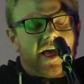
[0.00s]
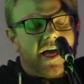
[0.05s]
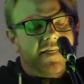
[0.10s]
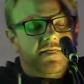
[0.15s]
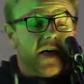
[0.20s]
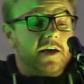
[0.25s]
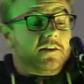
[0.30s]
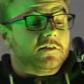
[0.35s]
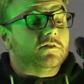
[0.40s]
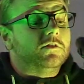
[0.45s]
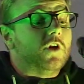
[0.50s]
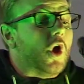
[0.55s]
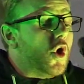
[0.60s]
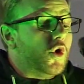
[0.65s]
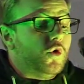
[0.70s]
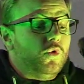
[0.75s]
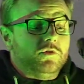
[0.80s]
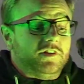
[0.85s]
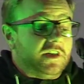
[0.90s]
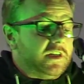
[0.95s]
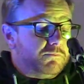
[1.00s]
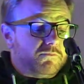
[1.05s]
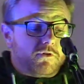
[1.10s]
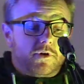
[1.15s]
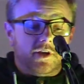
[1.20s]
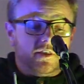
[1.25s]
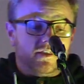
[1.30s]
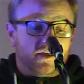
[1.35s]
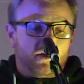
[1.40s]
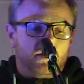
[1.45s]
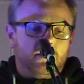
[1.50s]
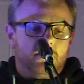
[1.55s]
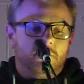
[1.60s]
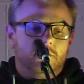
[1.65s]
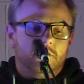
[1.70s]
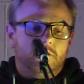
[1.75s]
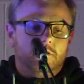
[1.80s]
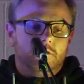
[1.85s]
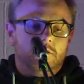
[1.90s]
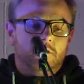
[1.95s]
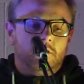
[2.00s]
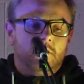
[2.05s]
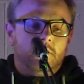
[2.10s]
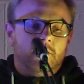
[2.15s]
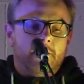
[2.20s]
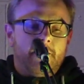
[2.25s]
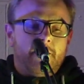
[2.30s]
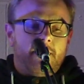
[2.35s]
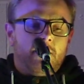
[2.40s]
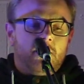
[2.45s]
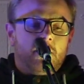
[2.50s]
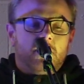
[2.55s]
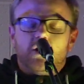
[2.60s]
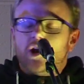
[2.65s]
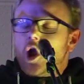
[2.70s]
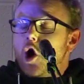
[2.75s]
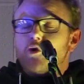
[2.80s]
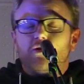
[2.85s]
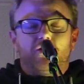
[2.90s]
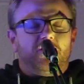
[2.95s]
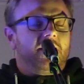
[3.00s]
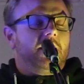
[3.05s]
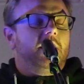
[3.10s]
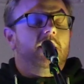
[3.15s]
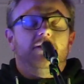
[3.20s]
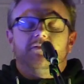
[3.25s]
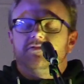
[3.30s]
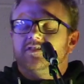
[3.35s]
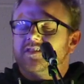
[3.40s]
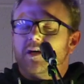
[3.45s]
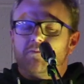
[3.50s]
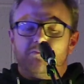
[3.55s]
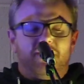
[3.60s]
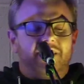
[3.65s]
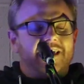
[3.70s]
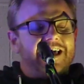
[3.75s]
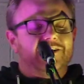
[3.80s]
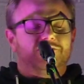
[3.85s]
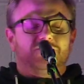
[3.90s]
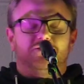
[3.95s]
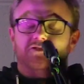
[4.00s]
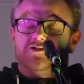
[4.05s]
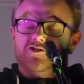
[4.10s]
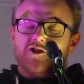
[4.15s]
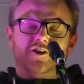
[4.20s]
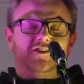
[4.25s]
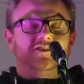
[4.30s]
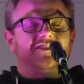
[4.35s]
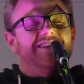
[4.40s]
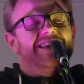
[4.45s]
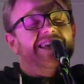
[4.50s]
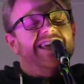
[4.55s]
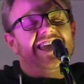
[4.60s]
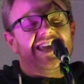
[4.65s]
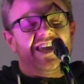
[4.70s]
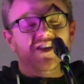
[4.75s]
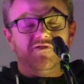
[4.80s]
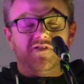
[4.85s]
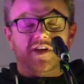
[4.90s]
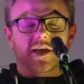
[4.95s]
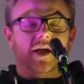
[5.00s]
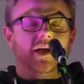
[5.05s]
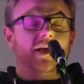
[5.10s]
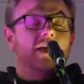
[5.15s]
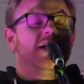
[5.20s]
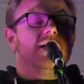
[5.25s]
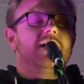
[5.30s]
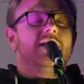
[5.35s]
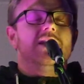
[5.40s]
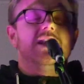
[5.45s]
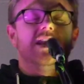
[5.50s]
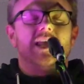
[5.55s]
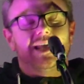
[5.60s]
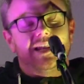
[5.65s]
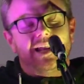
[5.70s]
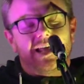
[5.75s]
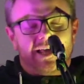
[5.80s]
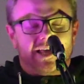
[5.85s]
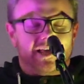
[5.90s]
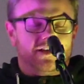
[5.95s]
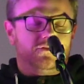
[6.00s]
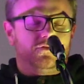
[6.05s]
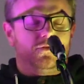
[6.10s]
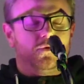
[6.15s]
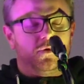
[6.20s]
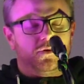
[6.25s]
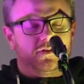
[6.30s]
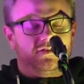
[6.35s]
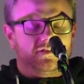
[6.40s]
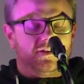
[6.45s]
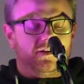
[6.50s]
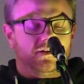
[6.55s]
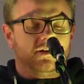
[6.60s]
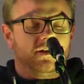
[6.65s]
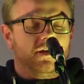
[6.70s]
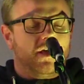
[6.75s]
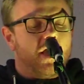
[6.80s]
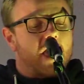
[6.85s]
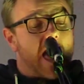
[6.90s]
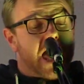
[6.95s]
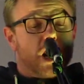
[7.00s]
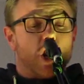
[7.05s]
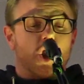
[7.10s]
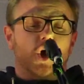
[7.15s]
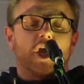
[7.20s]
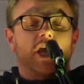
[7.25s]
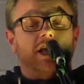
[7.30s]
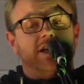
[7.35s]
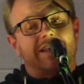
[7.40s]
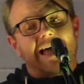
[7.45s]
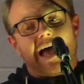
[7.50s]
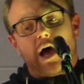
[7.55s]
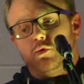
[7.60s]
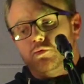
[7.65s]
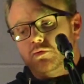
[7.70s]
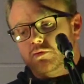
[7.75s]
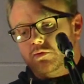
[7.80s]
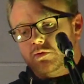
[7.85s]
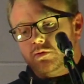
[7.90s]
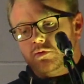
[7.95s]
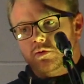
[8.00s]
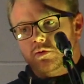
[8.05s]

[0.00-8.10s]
and there's no deep breathing, no thinking of something else, just heaving, kneeling exhausted and looking down